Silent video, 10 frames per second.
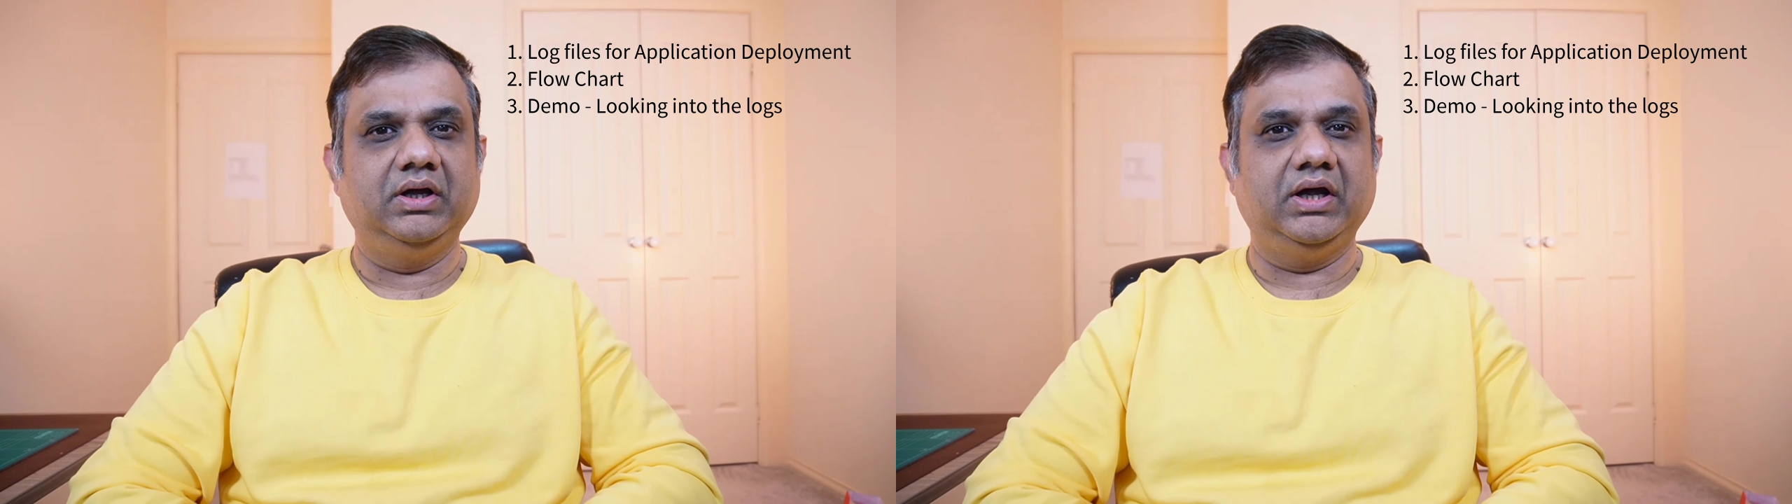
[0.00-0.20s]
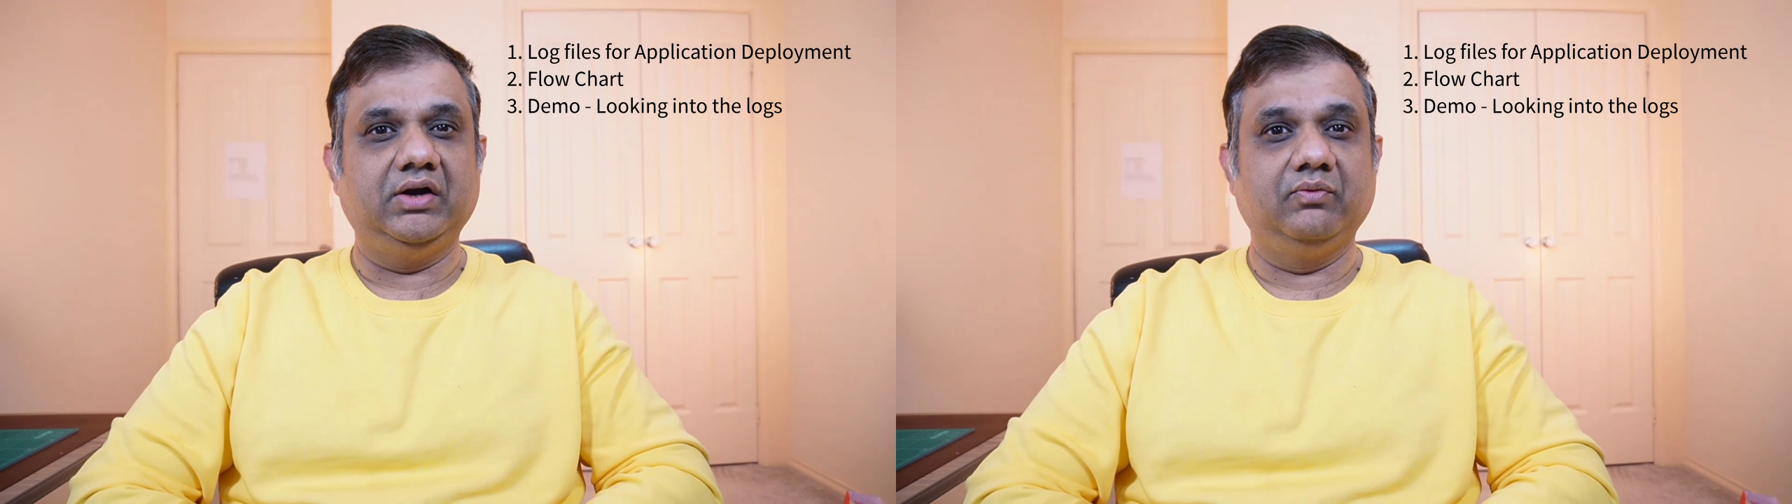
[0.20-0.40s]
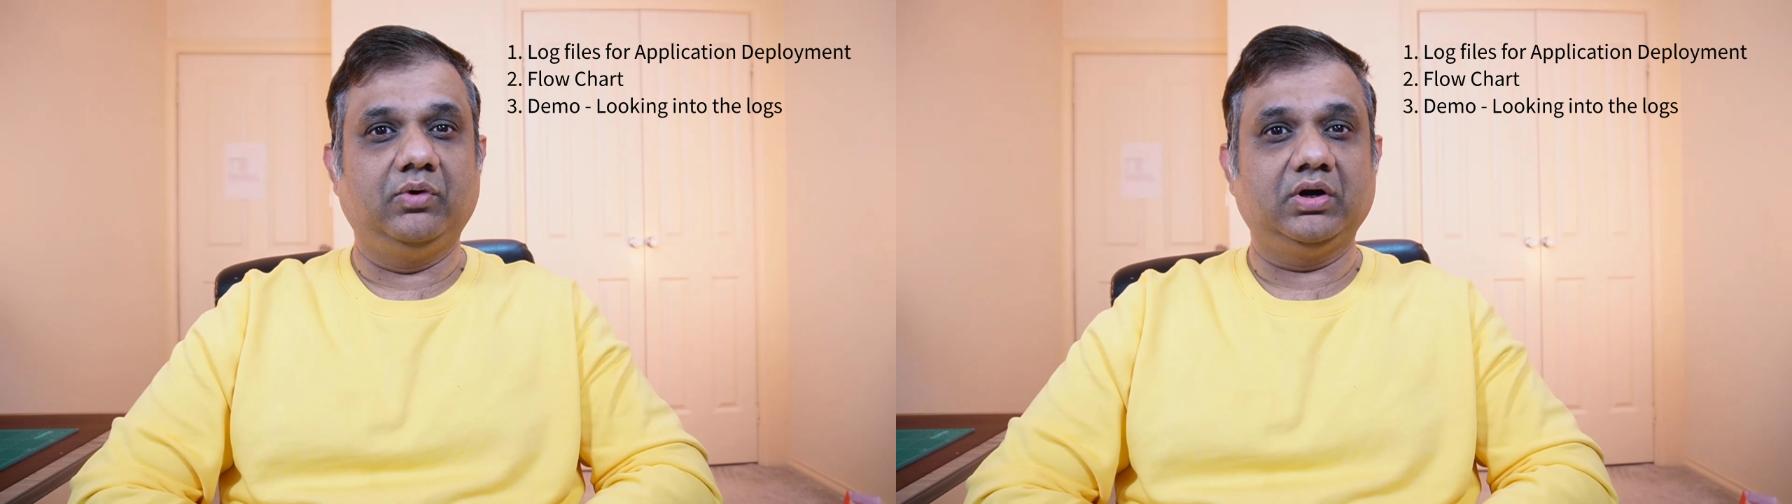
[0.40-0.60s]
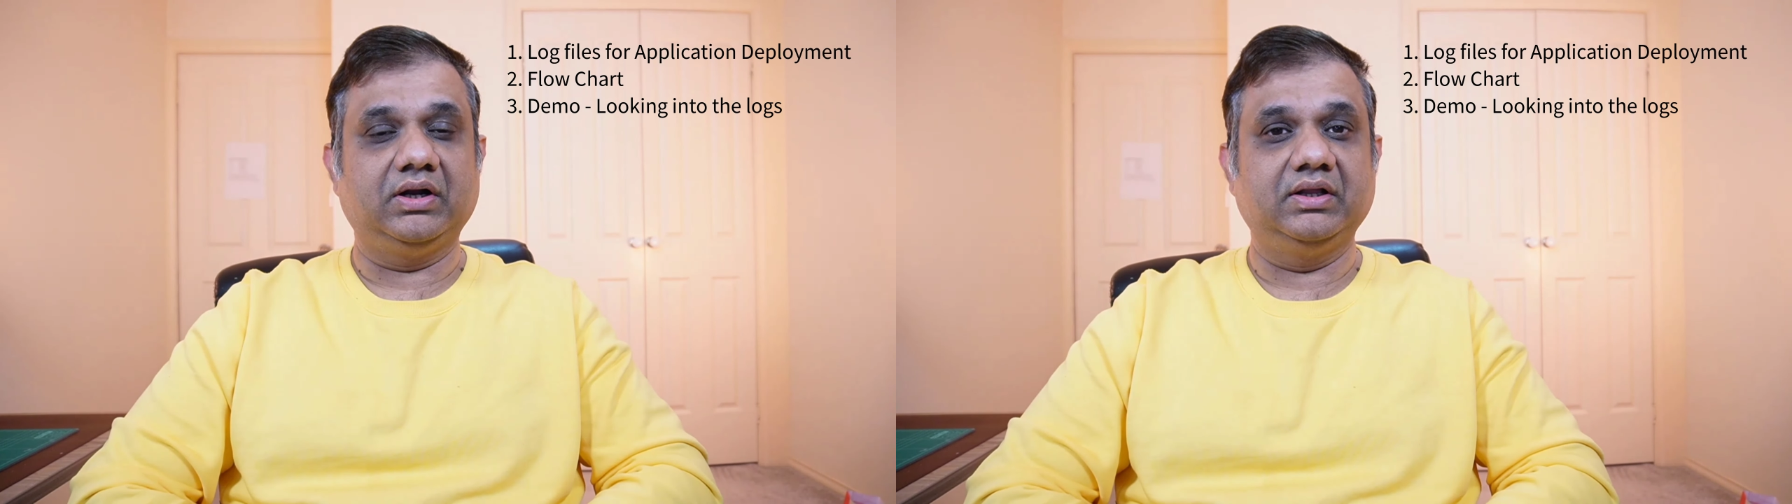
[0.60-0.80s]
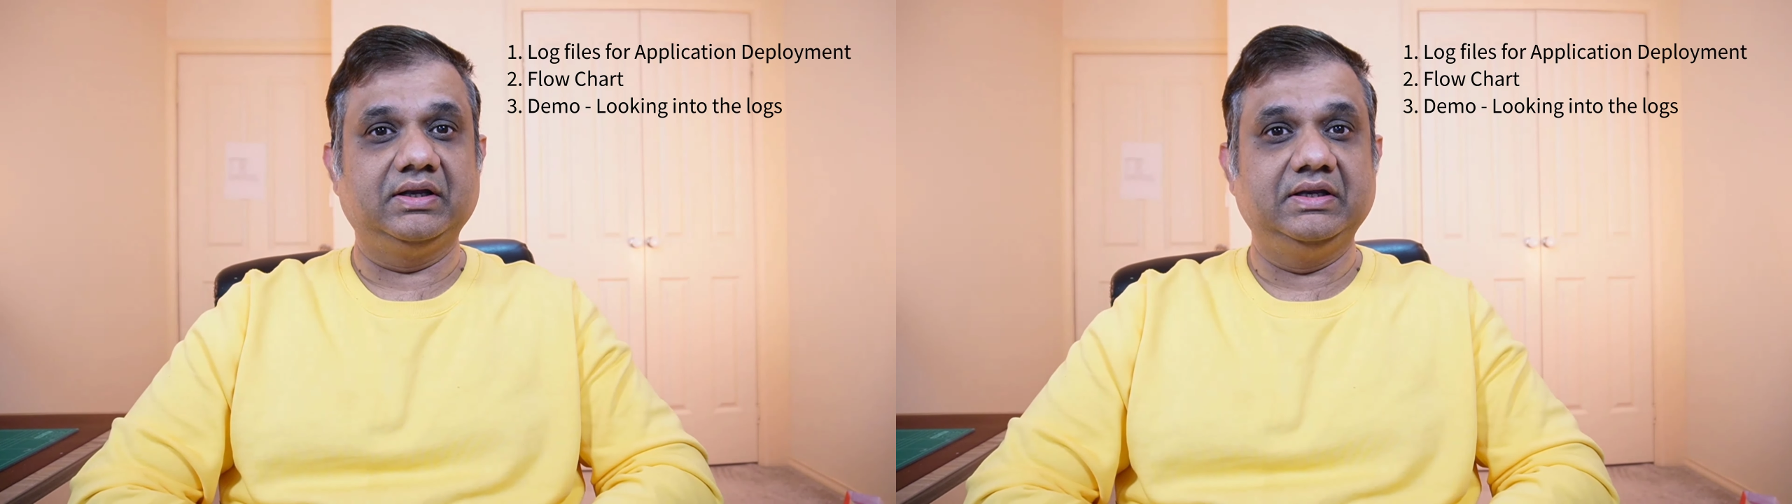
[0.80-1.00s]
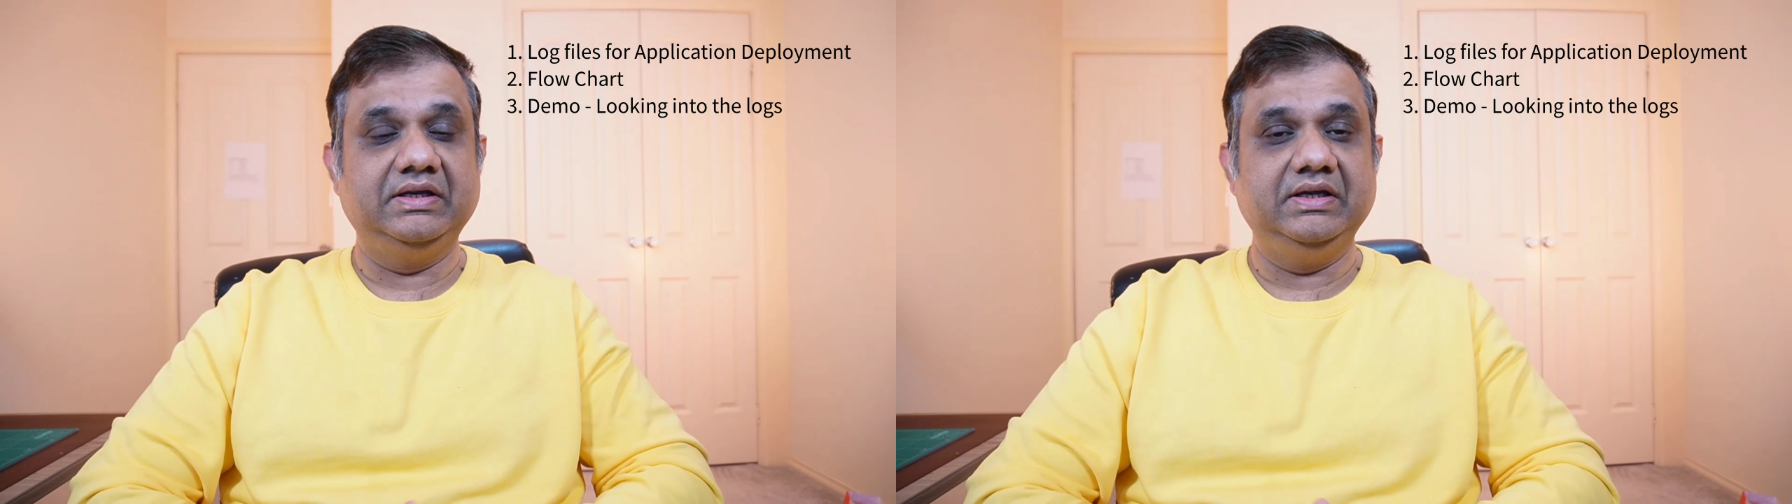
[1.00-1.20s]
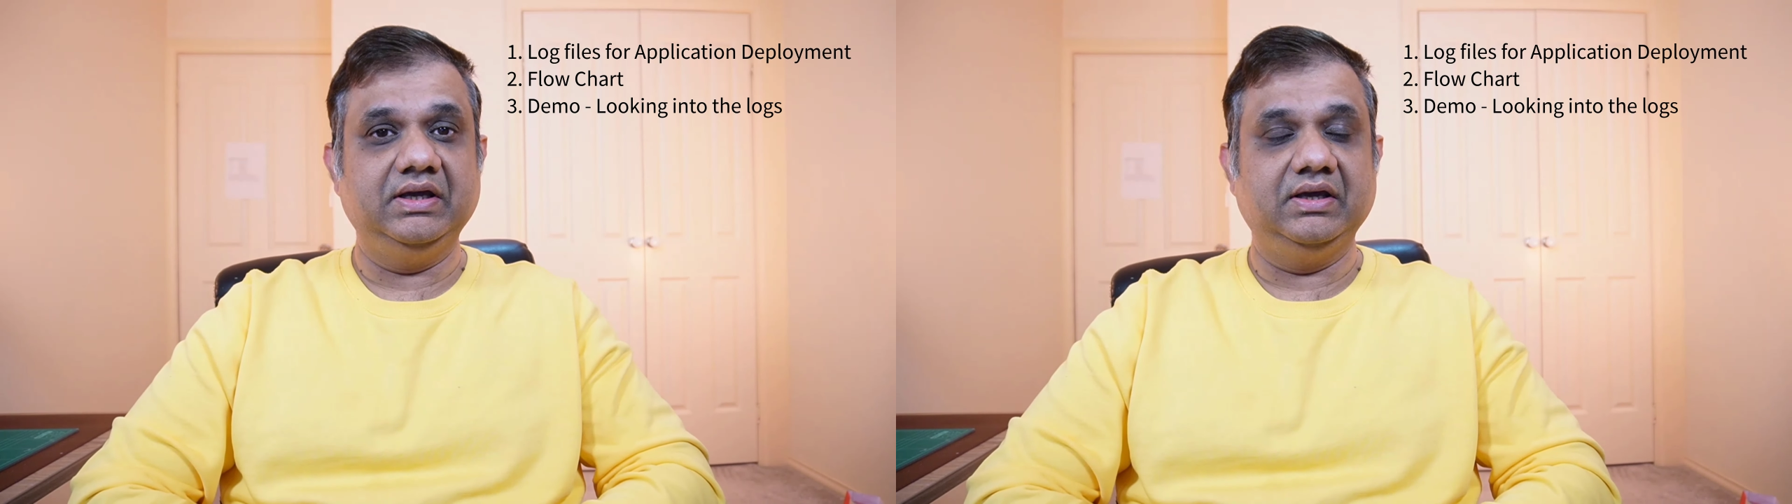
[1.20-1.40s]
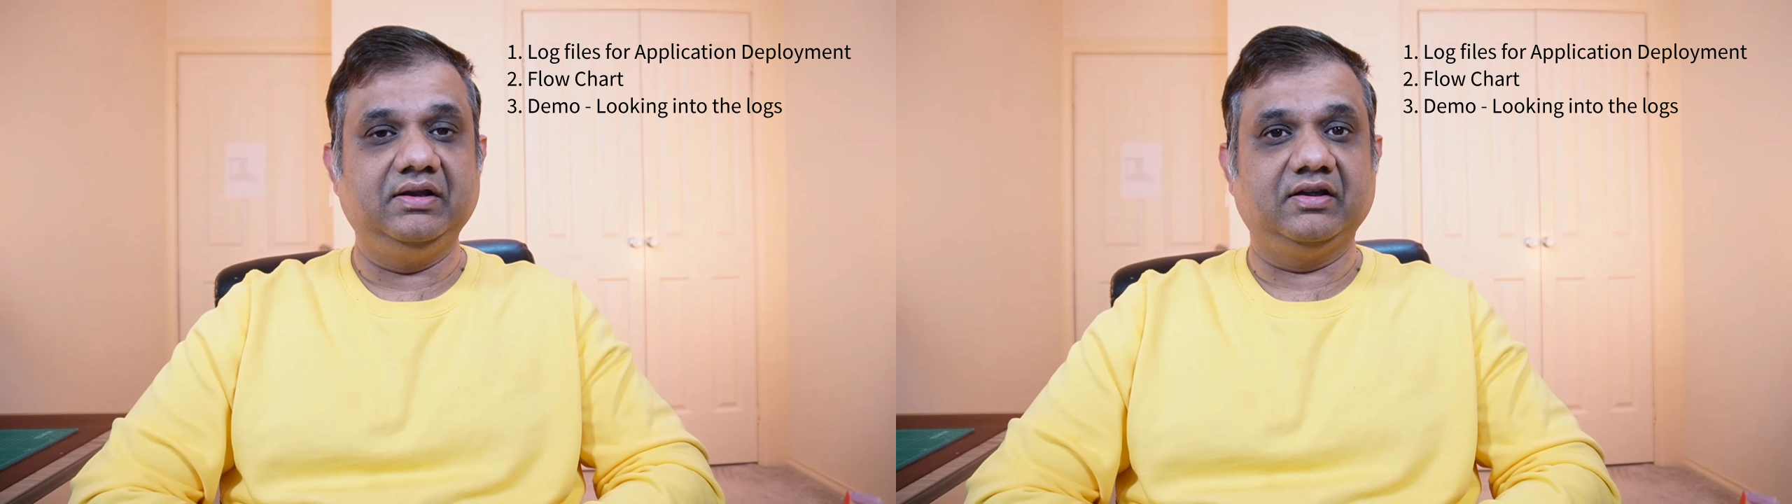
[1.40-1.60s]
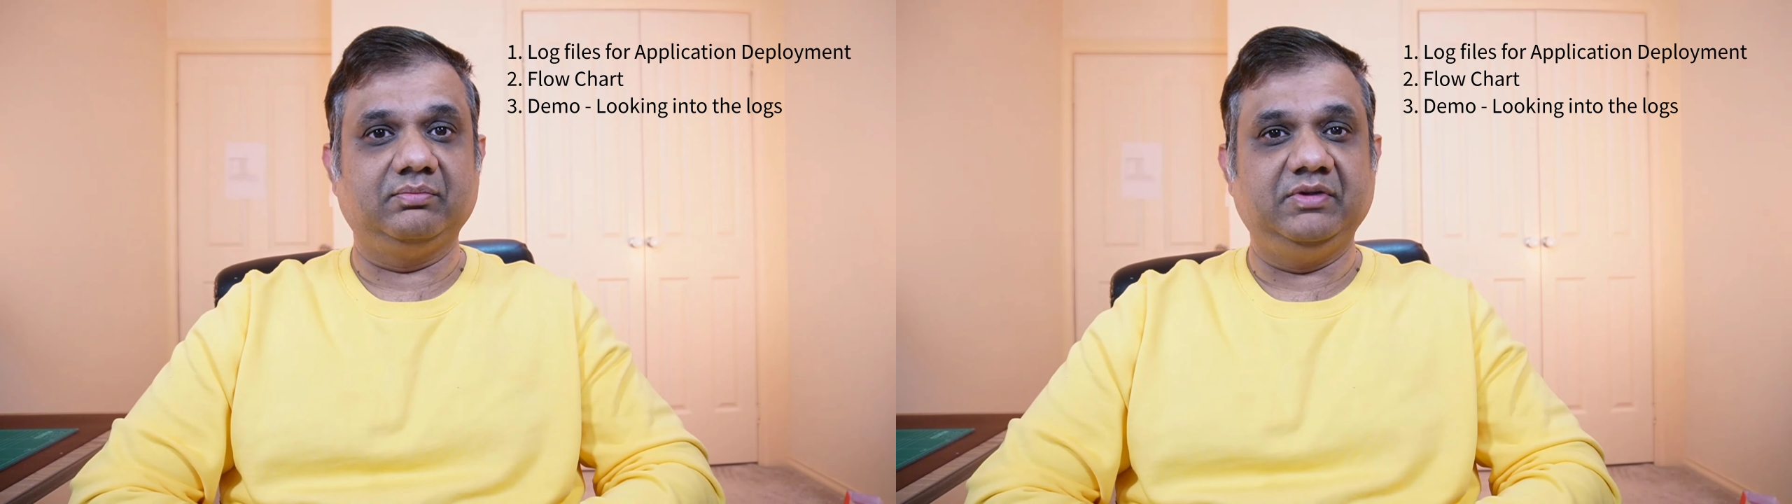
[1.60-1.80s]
and what are the key areas,